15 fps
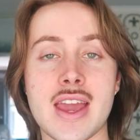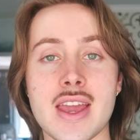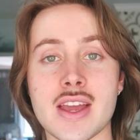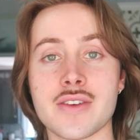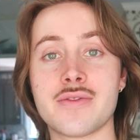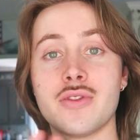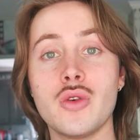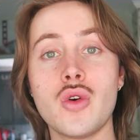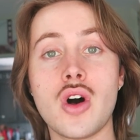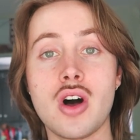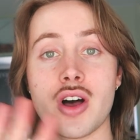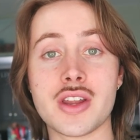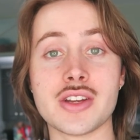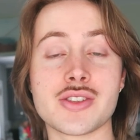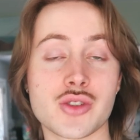a
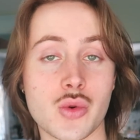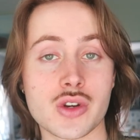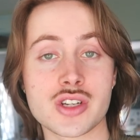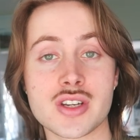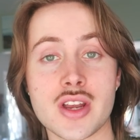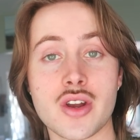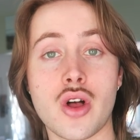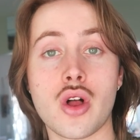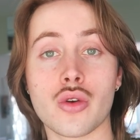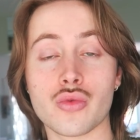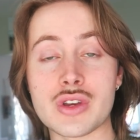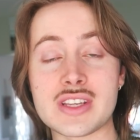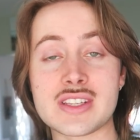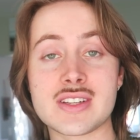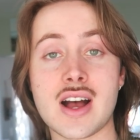full-on Squish Tunnel
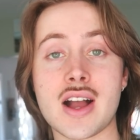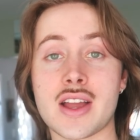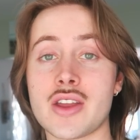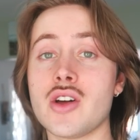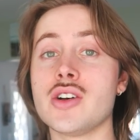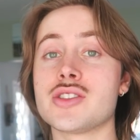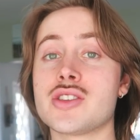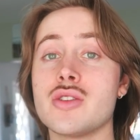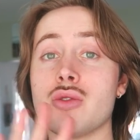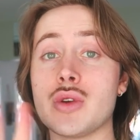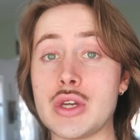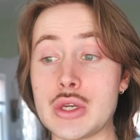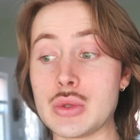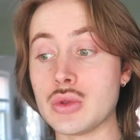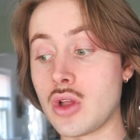restock and also
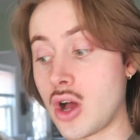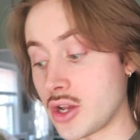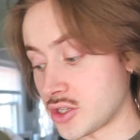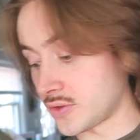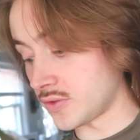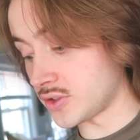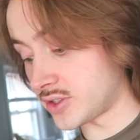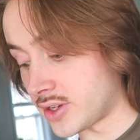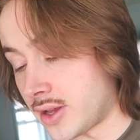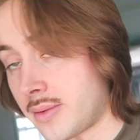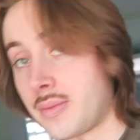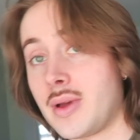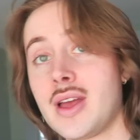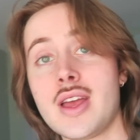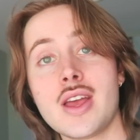new launch for
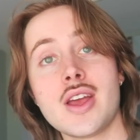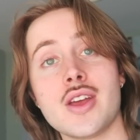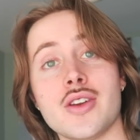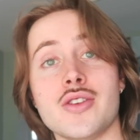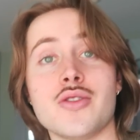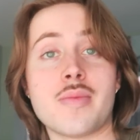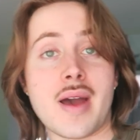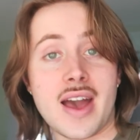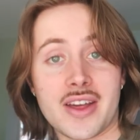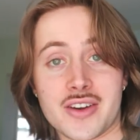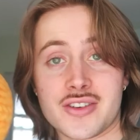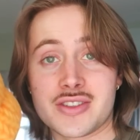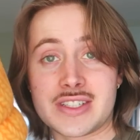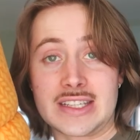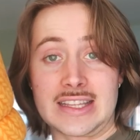some new
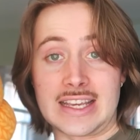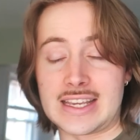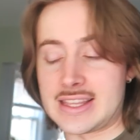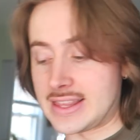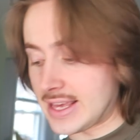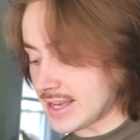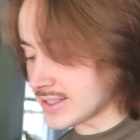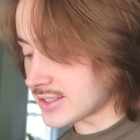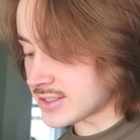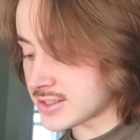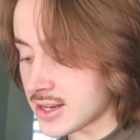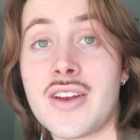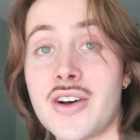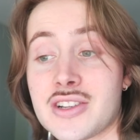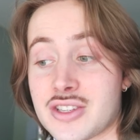patterns like this.
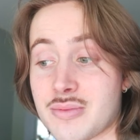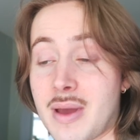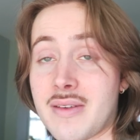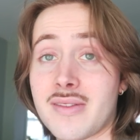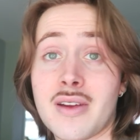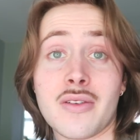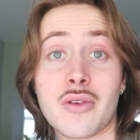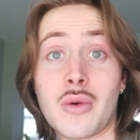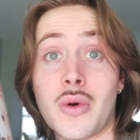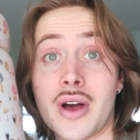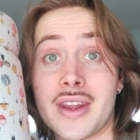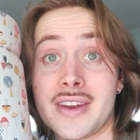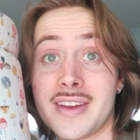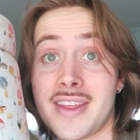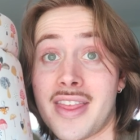And also my favorite
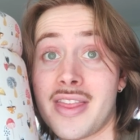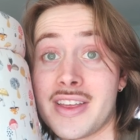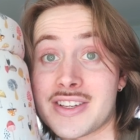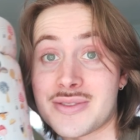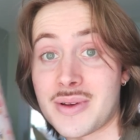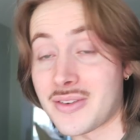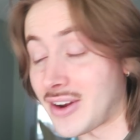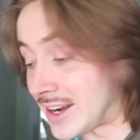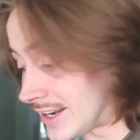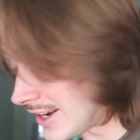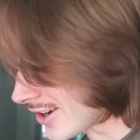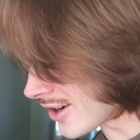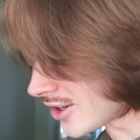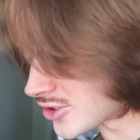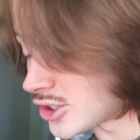one, this one right
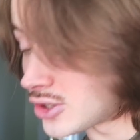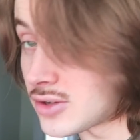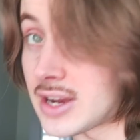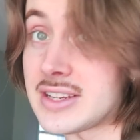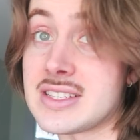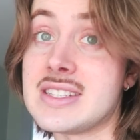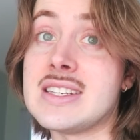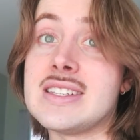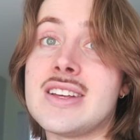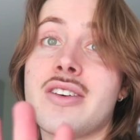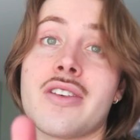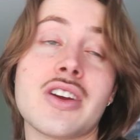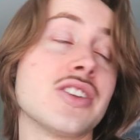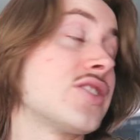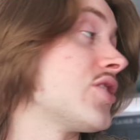here. I'll show you guys in detail very